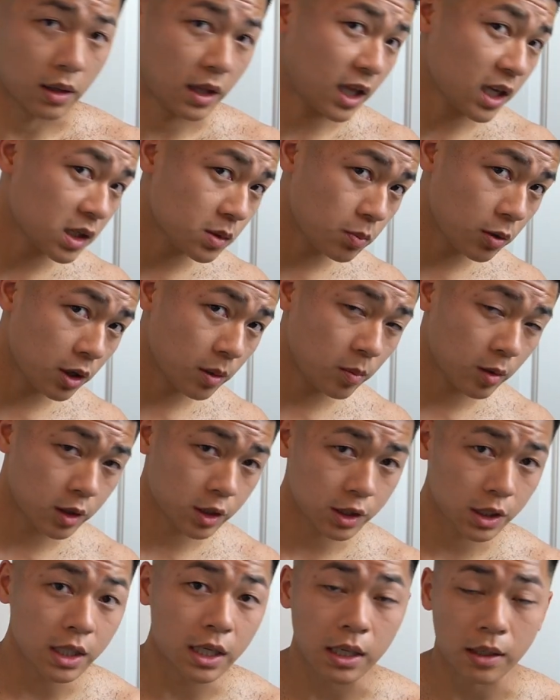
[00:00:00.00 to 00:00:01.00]
And that's pretty
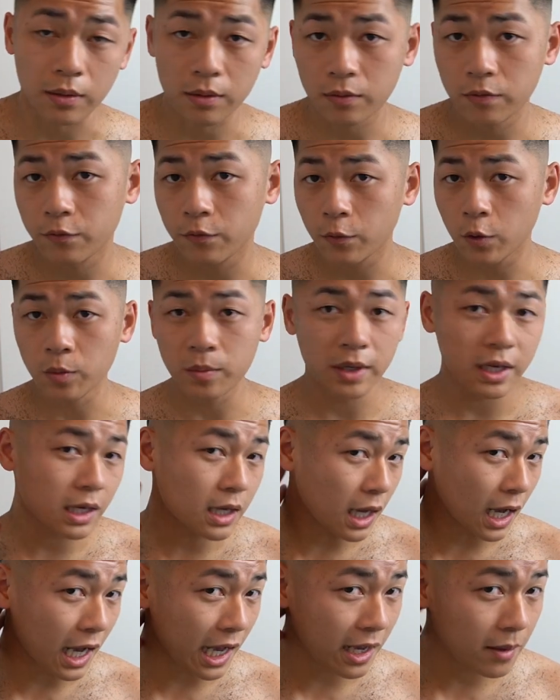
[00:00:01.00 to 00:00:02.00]
much it. For
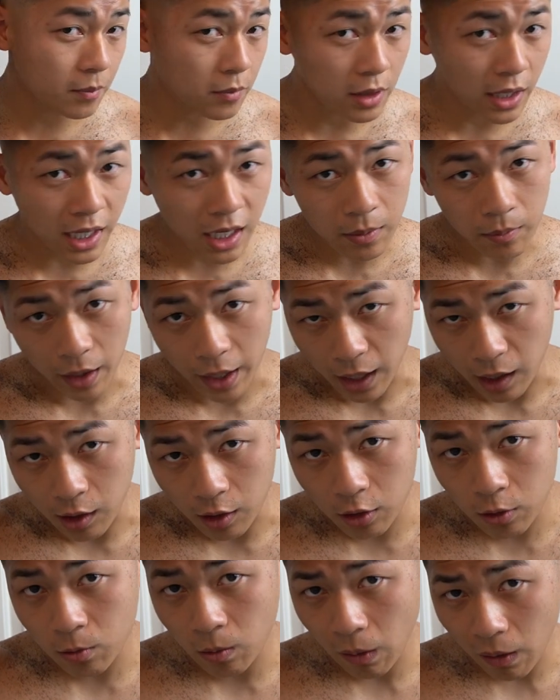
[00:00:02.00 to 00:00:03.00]
me, I'm letting my
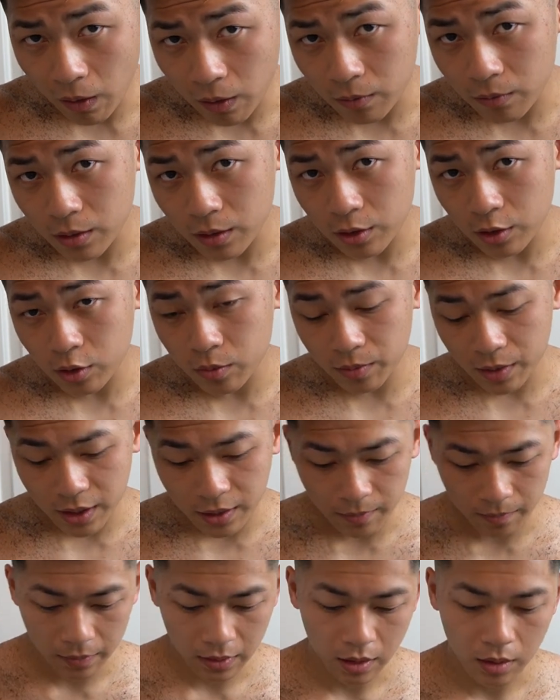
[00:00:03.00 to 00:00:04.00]
hair grow out a little
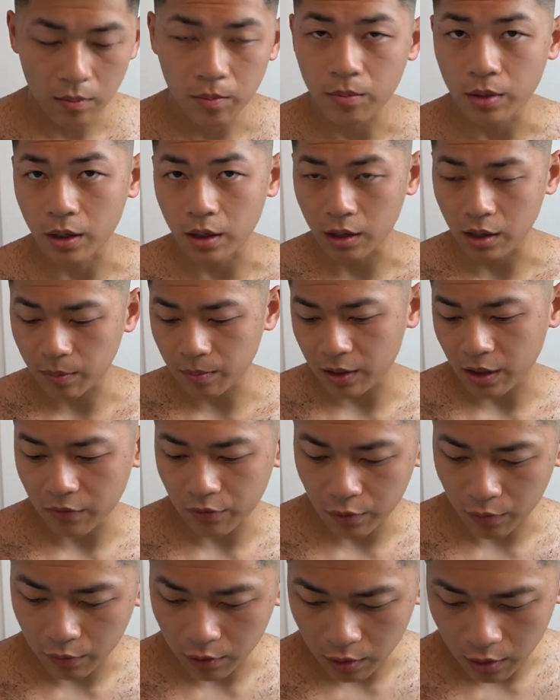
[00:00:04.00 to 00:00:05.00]
bit, but let me
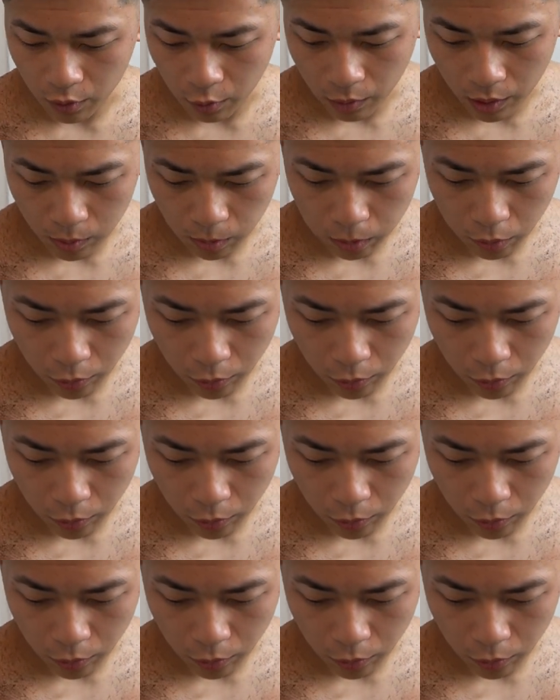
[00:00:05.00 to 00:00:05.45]
give you a quick